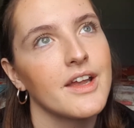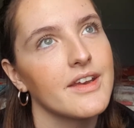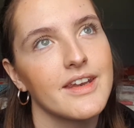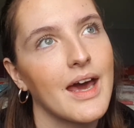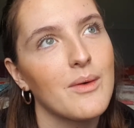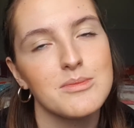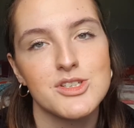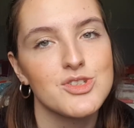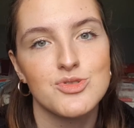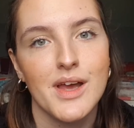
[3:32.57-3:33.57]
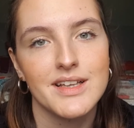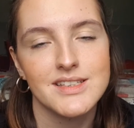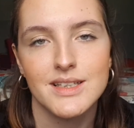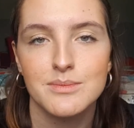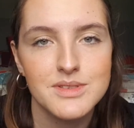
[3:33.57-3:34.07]
now I'm
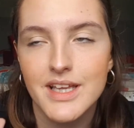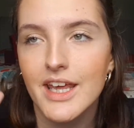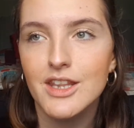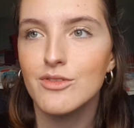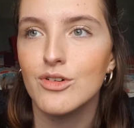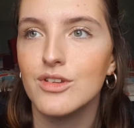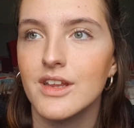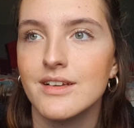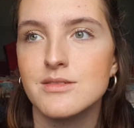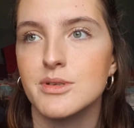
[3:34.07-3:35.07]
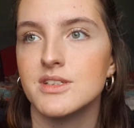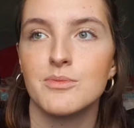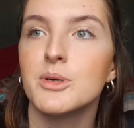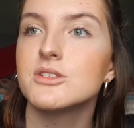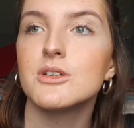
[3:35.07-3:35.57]
distracted, I'm saying the wrong things because I
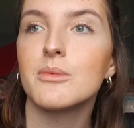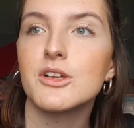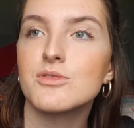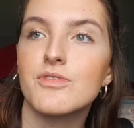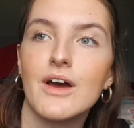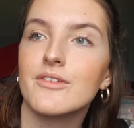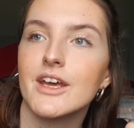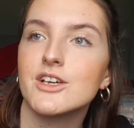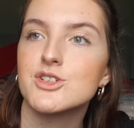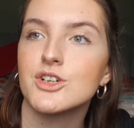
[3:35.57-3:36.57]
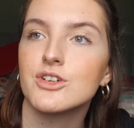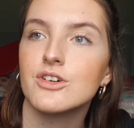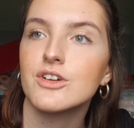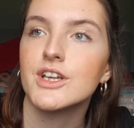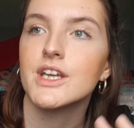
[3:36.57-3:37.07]
put too much foundation
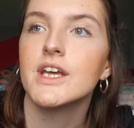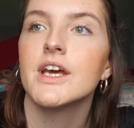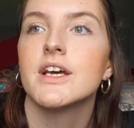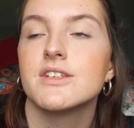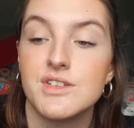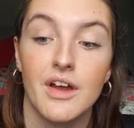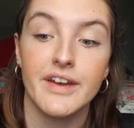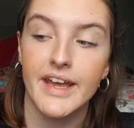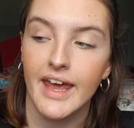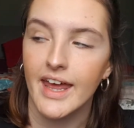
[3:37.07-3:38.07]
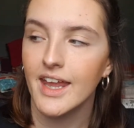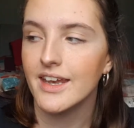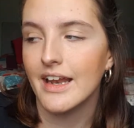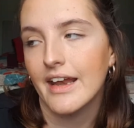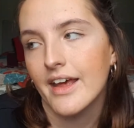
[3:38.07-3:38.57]
on, and start again.
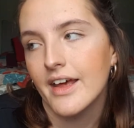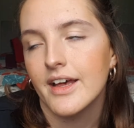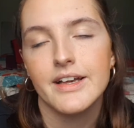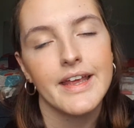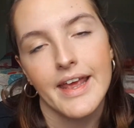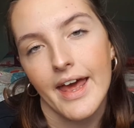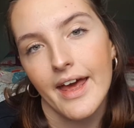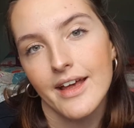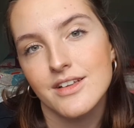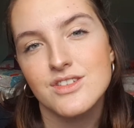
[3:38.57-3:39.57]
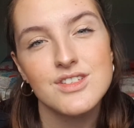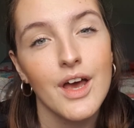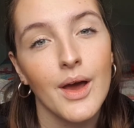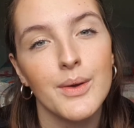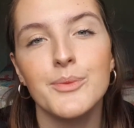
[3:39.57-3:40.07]
And yeah,
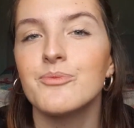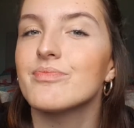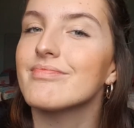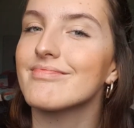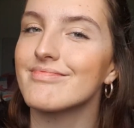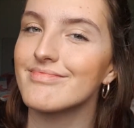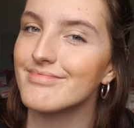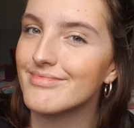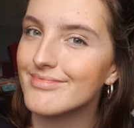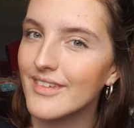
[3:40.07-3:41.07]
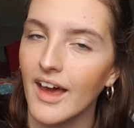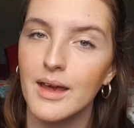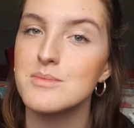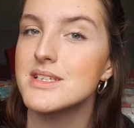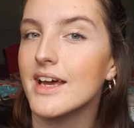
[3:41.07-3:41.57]
so I
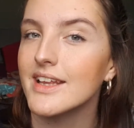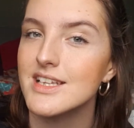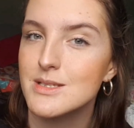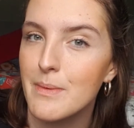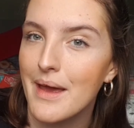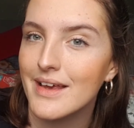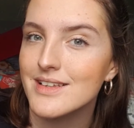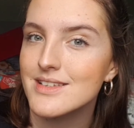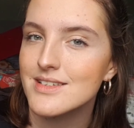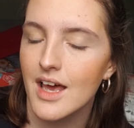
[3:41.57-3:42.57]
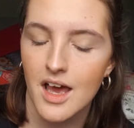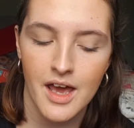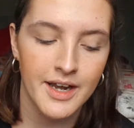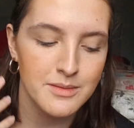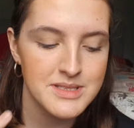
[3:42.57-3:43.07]
am sat in the space
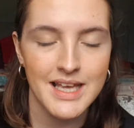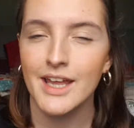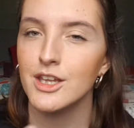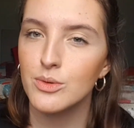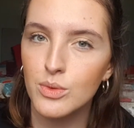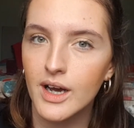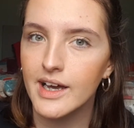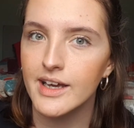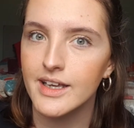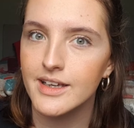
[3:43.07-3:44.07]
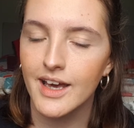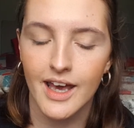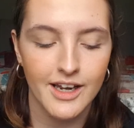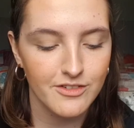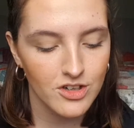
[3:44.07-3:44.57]
and I'm sat in the way,
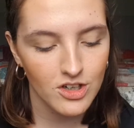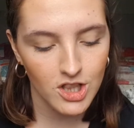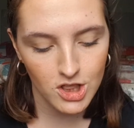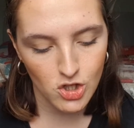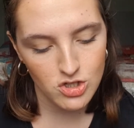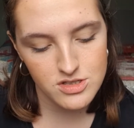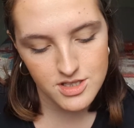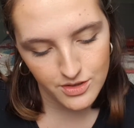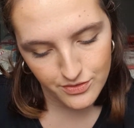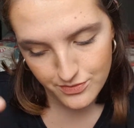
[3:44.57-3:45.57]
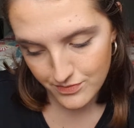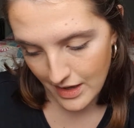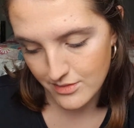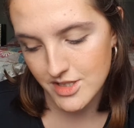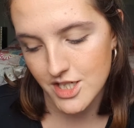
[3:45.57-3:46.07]
and I've got lots of
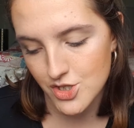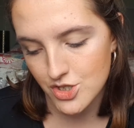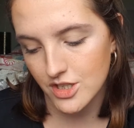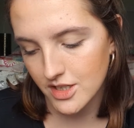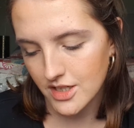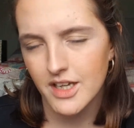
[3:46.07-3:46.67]
foundation,